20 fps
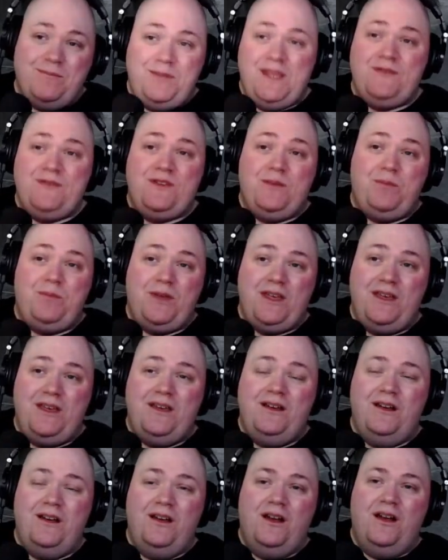
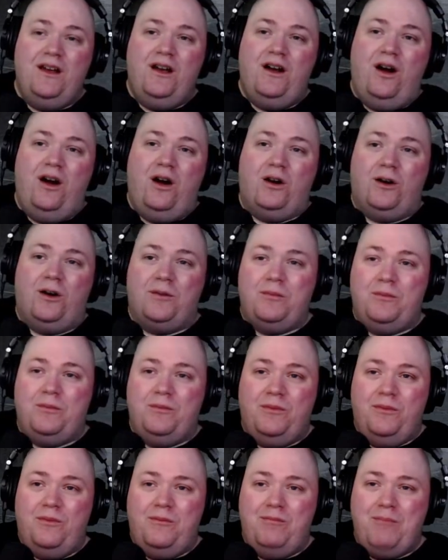PvP are
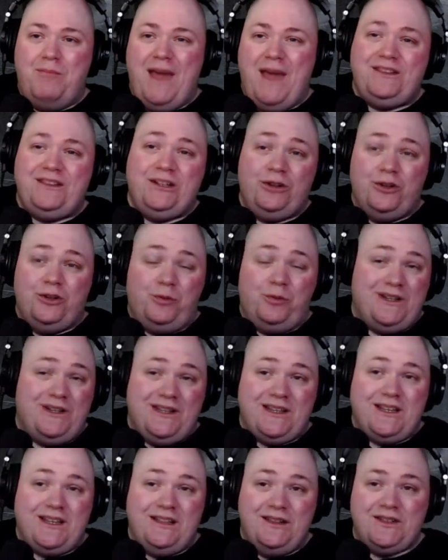made to look
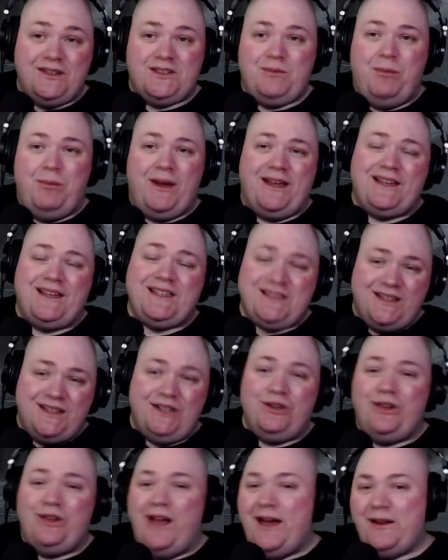ridiculous by a
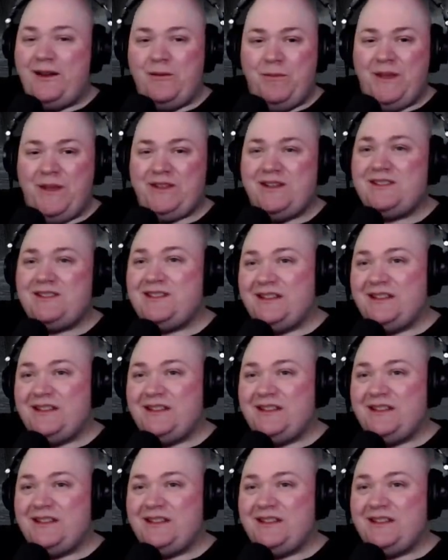single item that just